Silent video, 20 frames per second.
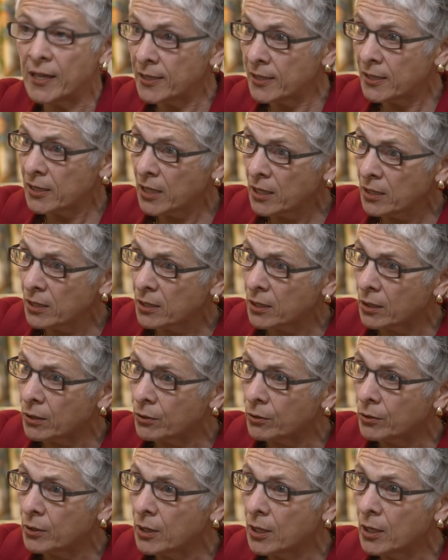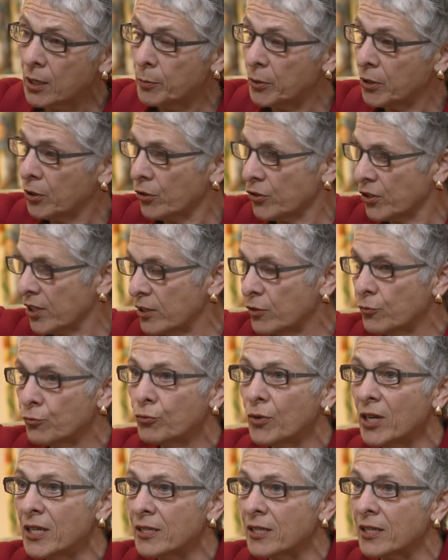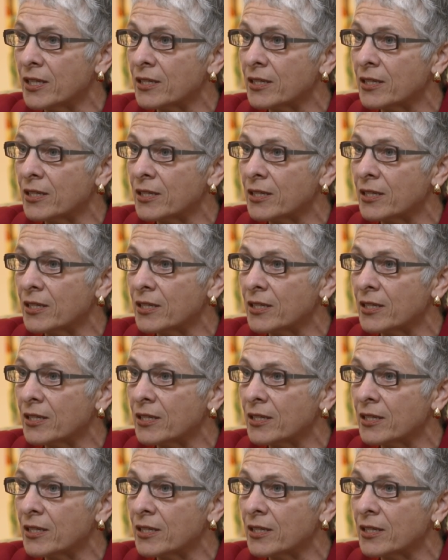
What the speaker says: They say so because it's racist.